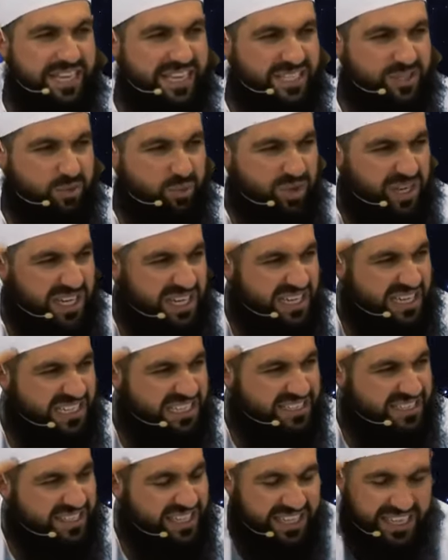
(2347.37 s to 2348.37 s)
is
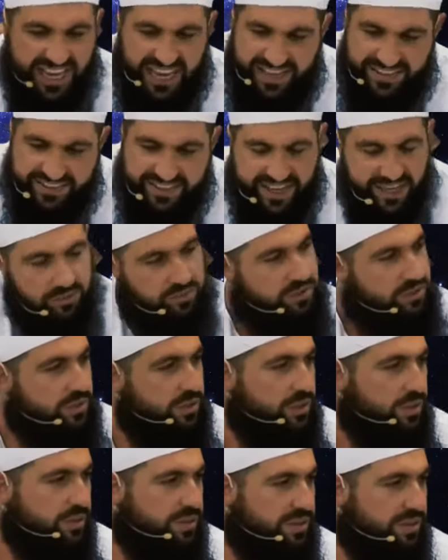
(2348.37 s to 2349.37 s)
realistic and down
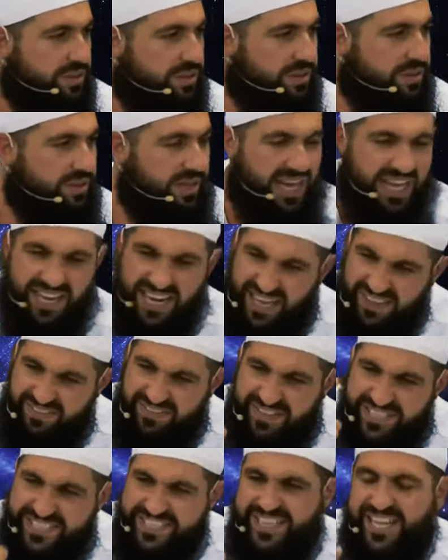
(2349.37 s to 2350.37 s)
to earth and
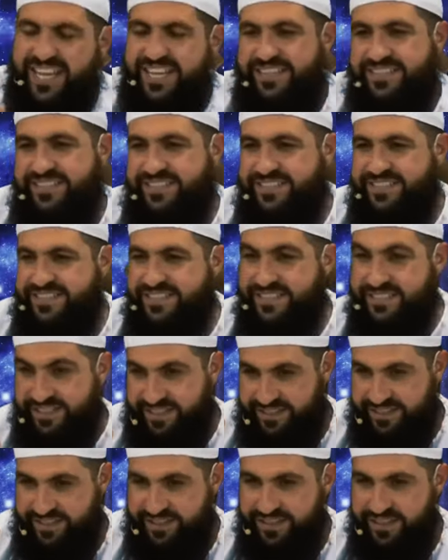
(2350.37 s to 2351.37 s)

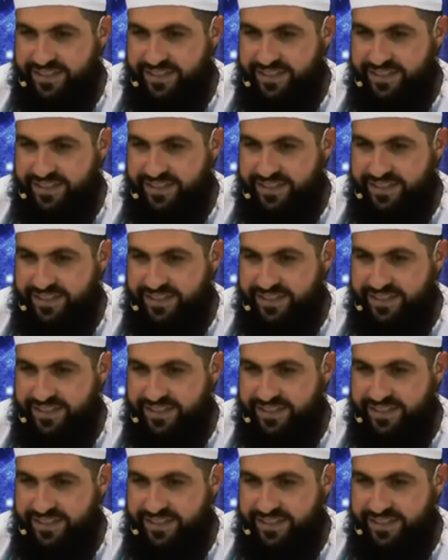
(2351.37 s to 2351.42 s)
understands